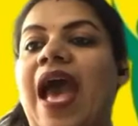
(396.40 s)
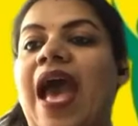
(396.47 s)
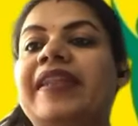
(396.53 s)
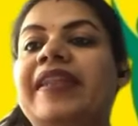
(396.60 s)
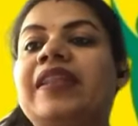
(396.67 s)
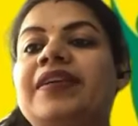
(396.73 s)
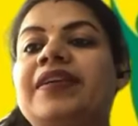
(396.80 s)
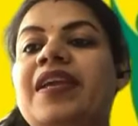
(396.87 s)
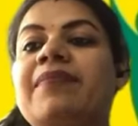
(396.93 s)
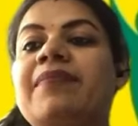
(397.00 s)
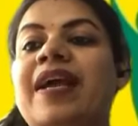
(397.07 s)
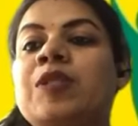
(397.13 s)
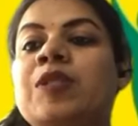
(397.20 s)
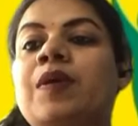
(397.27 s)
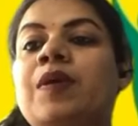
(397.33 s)
And in 30
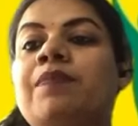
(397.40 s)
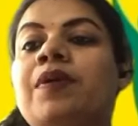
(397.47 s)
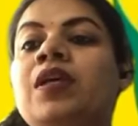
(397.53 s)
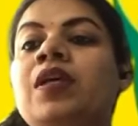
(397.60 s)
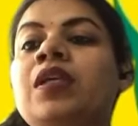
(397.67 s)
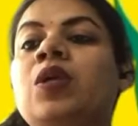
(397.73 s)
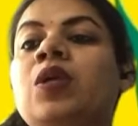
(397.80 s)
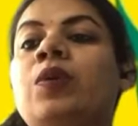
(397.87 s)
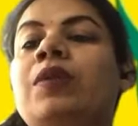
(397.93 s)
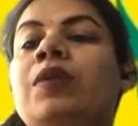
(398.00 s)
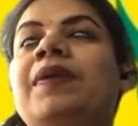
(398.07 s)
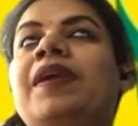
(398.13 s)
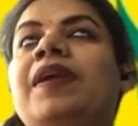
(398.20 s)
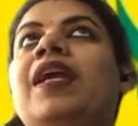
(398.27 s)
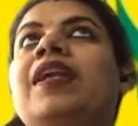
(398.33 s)
marks paper, you will
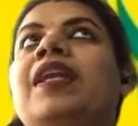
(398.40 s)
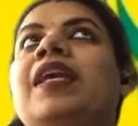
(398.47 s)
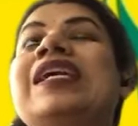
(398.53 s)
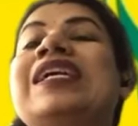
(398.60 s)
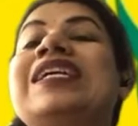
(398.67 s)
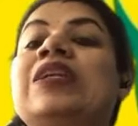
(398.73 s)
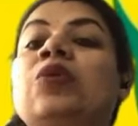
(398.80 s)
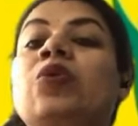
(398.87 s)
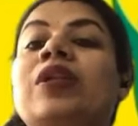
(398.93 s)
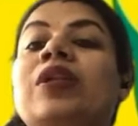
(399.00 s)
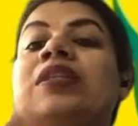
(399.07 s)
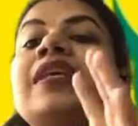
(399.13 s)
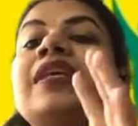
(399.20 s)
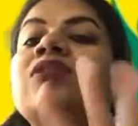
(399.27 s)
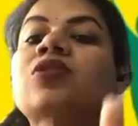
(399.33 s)
be getting
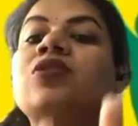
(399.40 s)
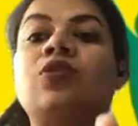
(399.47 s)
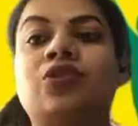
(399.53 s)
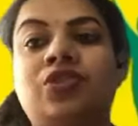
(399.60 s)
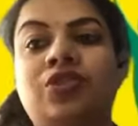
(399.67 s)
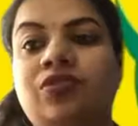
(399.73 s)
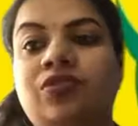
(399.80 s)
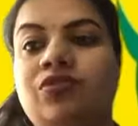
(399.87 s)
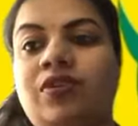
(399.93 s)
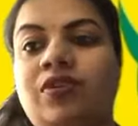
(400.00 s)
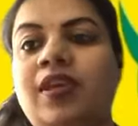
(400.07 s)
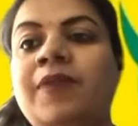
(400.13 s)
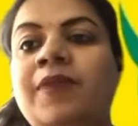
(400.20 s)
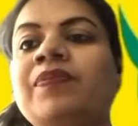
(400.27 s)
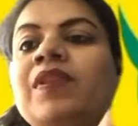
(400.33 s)
total 6 questions.
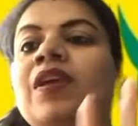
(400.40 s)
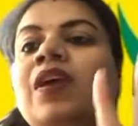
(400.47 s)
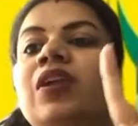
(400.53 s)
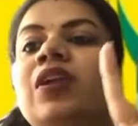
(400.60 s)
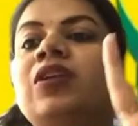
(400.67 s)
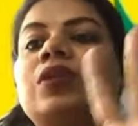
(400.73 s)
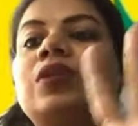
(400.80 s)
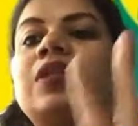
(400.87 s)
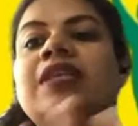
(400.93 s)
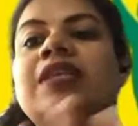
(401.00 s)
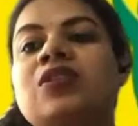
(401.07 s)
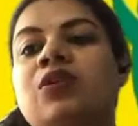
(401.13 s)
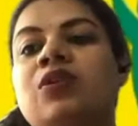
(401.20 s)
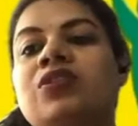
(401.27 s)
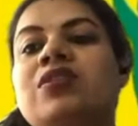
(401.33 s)
Okay. Total
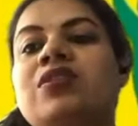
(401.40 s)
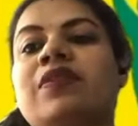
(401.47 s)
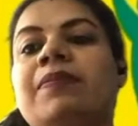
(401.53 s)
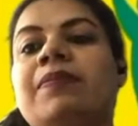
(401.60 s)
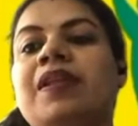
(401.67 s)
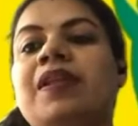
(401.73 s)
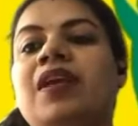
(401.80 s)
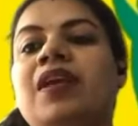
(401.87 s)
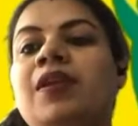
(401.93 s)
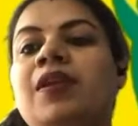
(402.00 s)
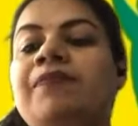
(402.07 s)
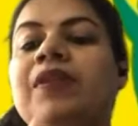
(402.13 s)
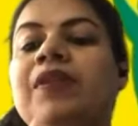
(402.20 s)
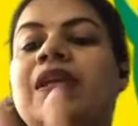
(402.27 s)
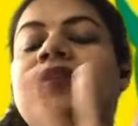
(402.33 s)
6 questions will be there.
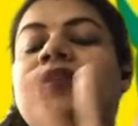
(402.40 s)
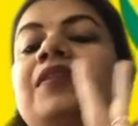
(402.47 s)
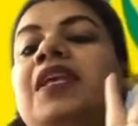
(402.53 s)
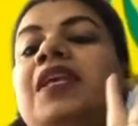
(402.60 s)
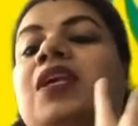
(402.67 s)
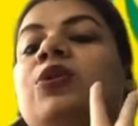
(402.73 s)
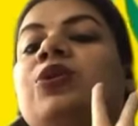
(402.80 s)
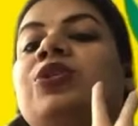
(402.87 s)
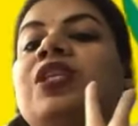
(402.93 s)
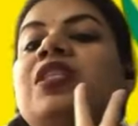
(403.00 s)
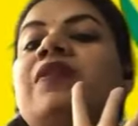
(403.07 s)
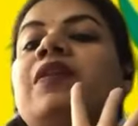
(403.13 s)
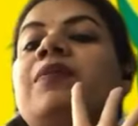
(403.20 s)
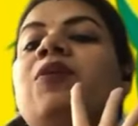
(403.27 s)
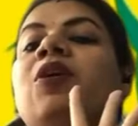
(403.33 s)
The 3
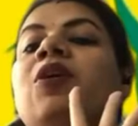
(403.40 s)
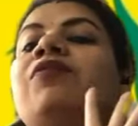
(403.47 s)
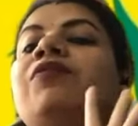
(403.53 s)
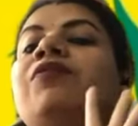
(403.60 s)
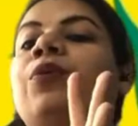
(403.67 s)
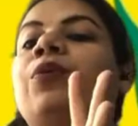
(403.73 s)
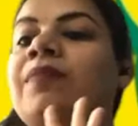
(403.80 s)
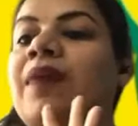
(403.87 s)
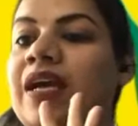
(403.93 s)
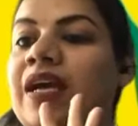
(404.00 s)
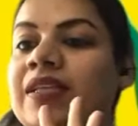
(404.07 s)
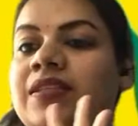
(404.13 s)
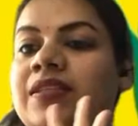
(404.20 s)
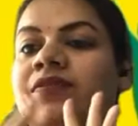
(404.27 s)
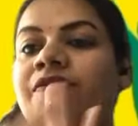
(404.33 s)
questions will be of 4
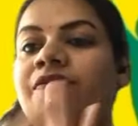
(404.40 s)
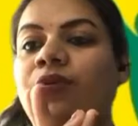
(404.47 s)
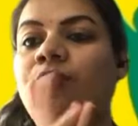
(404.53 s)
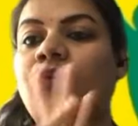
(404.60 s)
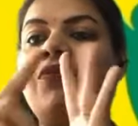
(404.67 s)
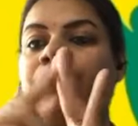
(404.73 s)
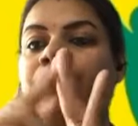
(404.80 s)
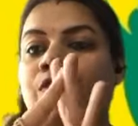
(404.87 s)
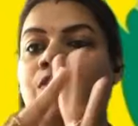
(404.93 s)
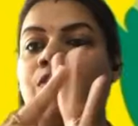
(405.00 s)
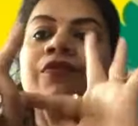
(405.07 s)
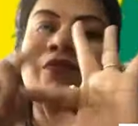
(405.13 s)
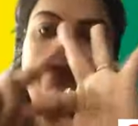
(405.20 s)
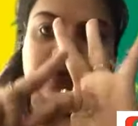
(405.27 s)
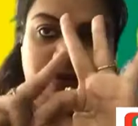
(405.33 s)
marks,
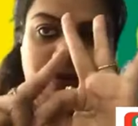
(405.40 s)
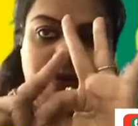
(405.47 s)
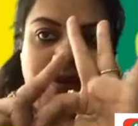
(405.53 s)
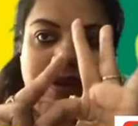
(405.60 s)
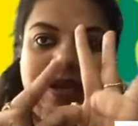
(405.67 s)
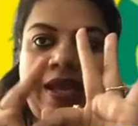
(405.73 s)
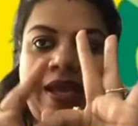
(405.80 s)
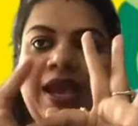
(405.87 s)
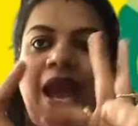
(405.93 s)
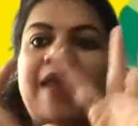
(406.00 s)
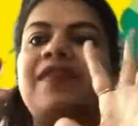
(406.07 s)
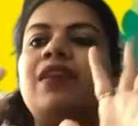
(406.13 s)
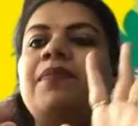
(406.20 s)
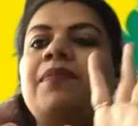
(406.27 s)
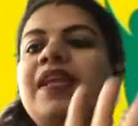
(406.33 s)
4.
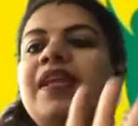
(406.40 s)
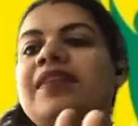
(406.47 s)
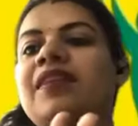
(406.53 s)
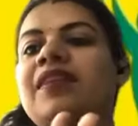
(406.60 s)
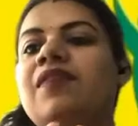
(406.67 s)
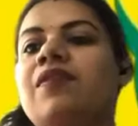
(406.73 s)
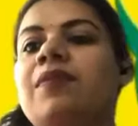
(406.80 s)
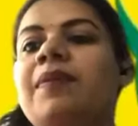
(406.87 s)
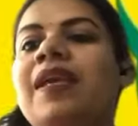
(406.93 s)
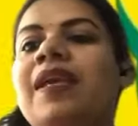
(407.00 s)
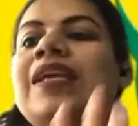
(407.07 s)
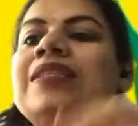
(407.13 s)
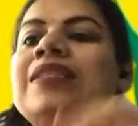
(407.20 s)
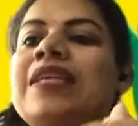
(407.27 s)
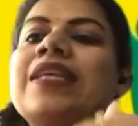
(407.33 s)
And the remaining 3 will be
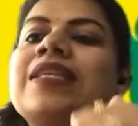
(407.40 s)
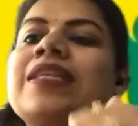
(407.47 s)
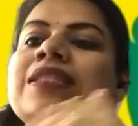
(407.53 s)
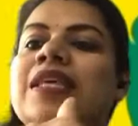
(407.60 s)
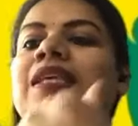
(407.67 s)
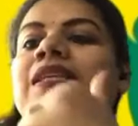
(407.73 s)
6.